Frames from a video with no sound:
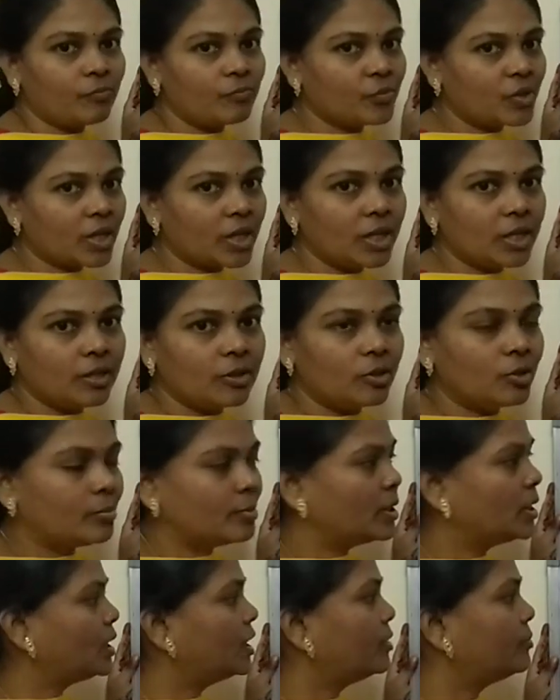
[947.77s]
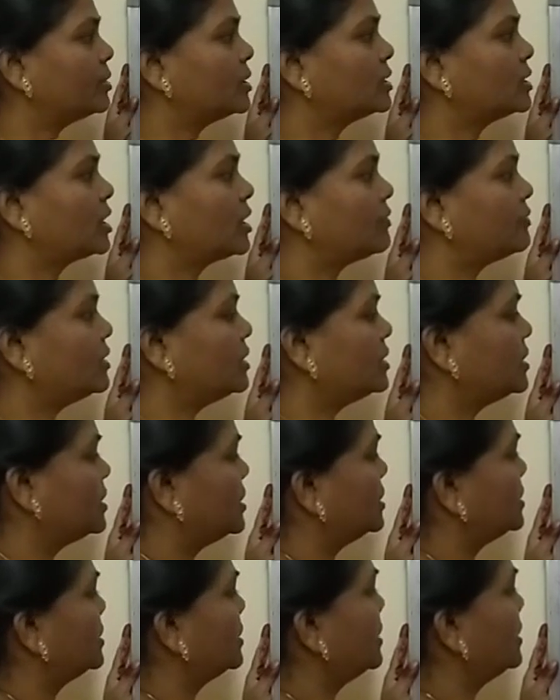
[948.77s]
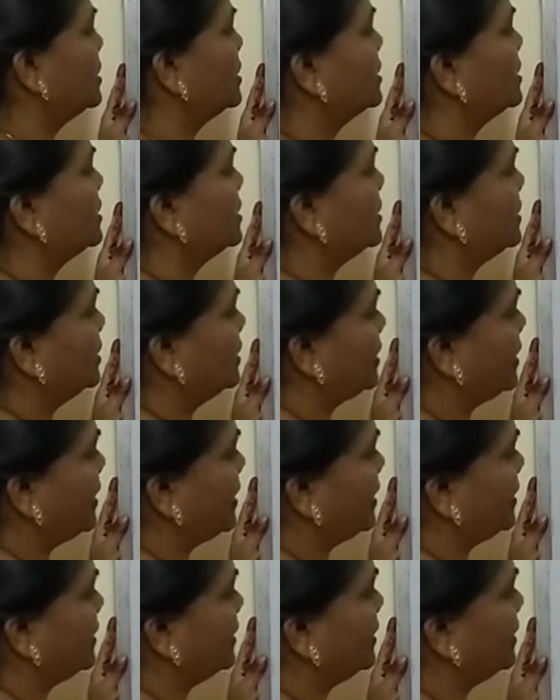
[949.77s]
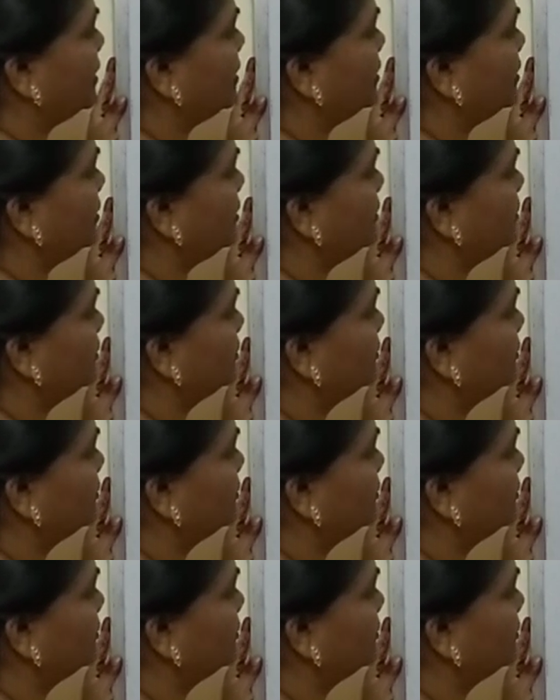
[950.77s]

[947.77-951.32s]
Okay, domain naming service, it is a character.